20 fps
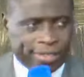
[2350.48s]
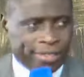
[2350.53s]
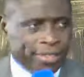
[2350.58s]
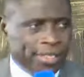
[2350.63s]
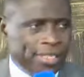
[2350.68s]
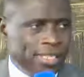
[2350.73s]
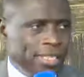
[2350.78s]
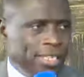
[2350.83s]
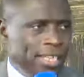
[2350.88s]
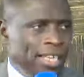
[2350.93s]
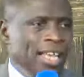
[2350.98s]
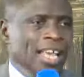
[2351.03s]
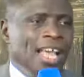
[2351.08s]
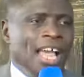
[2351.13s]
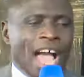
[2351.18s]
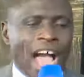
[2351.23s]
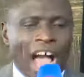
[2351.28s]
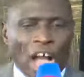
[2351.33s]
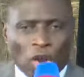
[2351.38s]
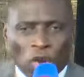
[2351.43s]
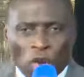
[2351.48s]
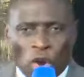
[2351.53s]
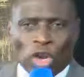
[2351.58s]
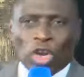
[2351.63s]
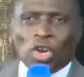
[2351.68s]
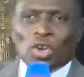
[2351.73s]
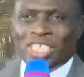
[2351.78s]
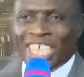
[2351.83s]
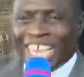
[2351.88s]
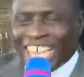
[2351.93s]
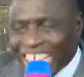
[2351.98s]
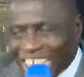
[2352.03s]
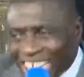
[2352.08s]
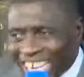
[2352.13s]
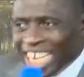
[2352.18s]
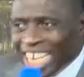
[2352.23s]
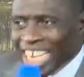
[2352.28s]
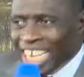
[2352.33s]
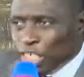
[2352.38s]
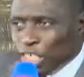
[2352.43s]
according to the
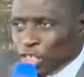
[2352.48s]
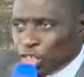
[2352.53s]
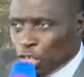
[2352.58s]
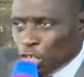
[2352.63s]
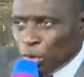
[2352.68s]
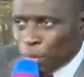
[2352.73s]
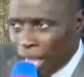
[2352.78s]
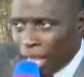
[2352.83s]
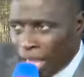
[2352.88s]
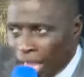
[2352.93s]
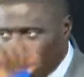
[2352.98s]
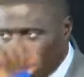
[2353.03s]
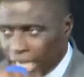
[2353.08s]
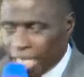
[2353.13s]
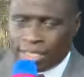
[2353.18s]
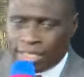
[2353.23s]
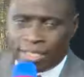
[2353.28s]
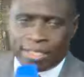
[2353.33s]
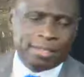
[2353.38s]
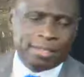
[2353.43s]
cleanness in my prayers